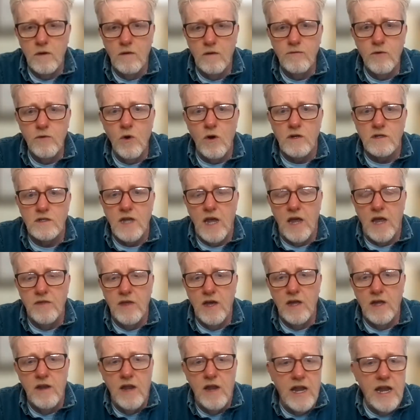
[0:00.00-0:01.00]
of course. And
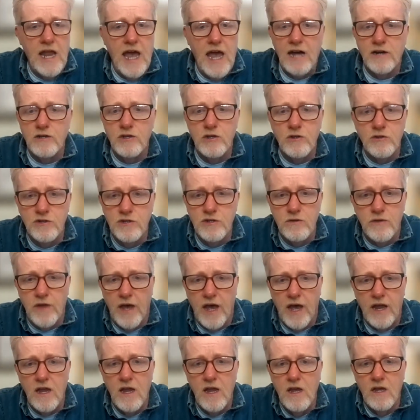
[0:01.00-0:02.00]
then, and how do you do
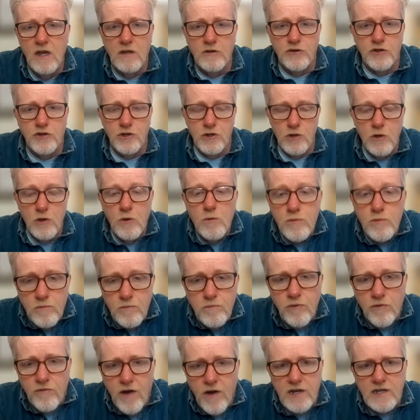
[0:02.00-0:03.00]
that? Do you
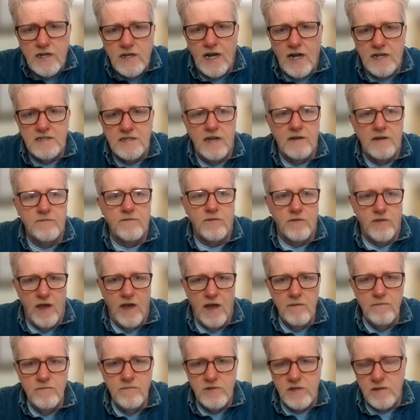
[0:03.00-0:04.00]
provide content for
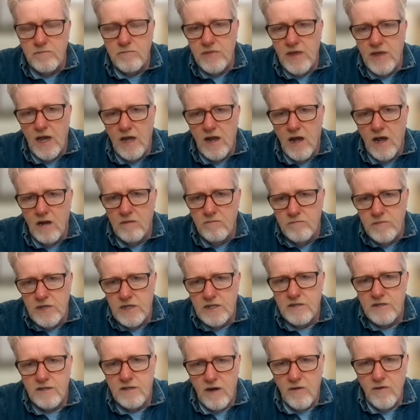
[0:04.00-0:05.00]
them that, that uh,
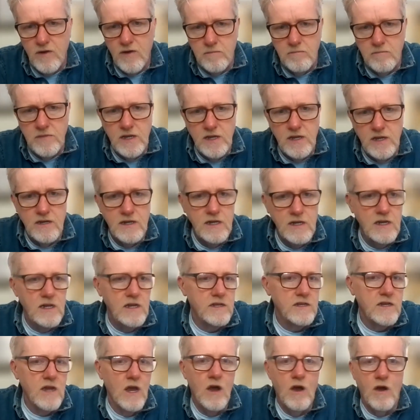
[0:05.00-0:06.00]
meets their
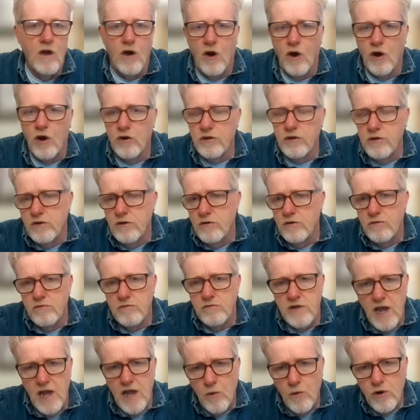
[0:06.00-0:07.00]
needs? Are
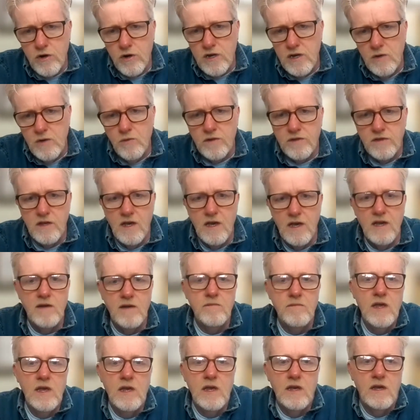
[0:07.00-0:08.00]
you networking with
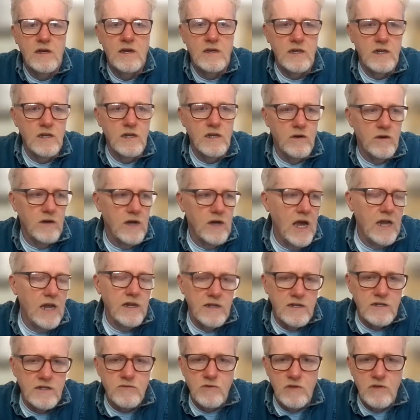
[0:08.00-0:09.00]
them? You know, and
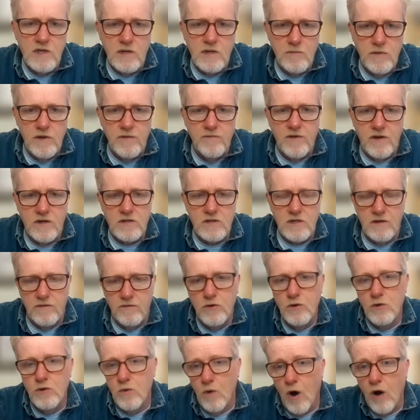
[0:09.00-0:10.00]
it's really going to be a function of
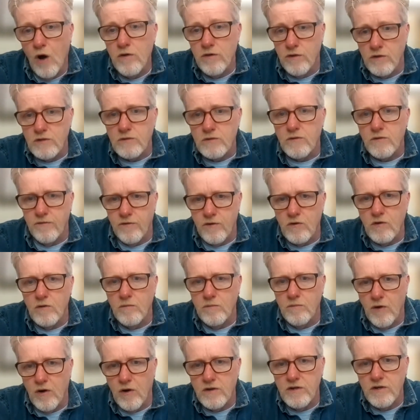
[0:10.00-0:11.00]
who are those
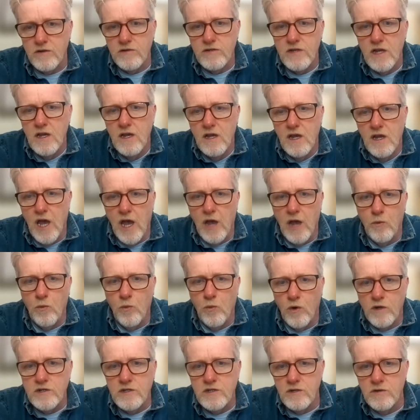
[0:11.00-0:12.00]
referral partners and
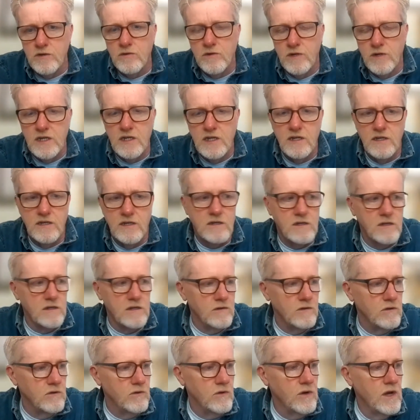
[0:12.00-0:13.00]
what do you need
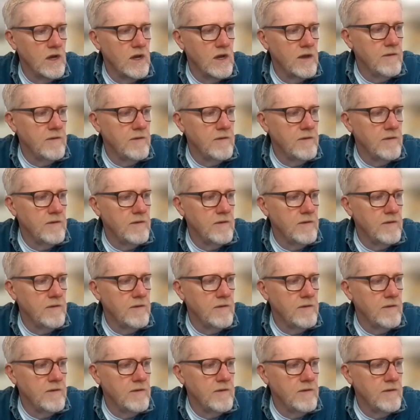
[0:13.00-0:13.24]
to,